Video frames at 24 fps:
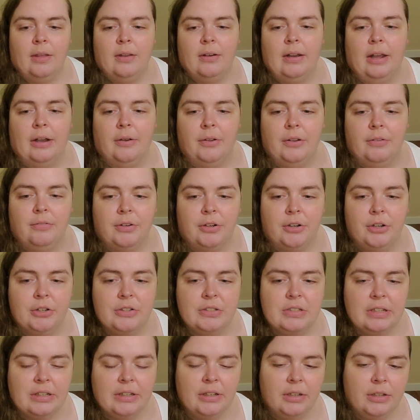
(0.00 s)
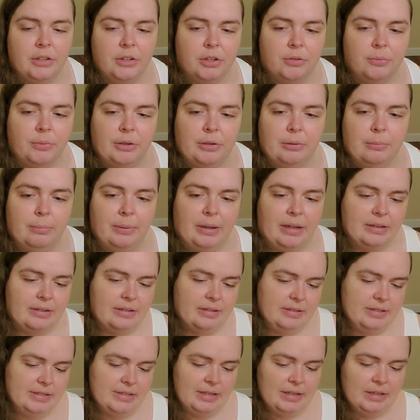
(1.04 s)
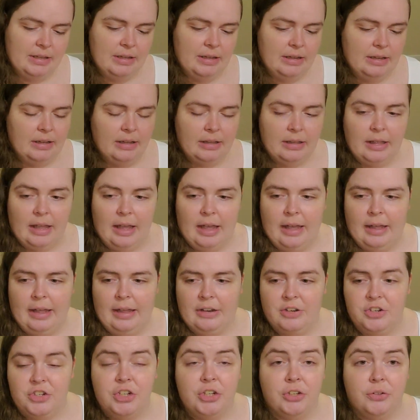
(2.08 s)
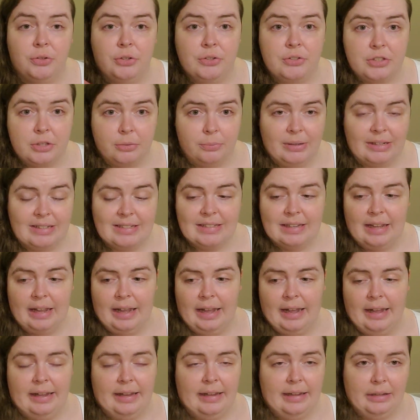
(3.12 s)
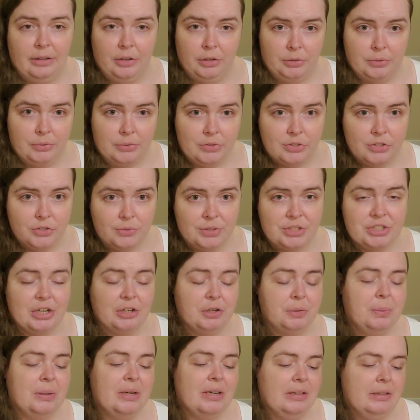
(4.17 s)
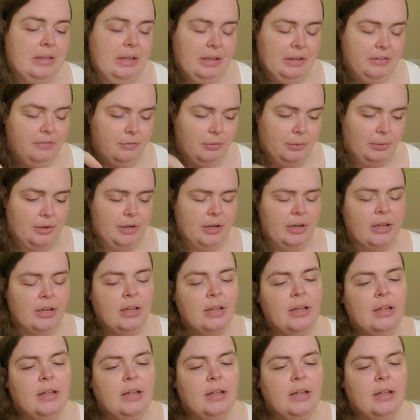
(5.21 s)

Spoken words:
Now, if you're using your wooden buttons and you use the ones that I used, which I will put a link for,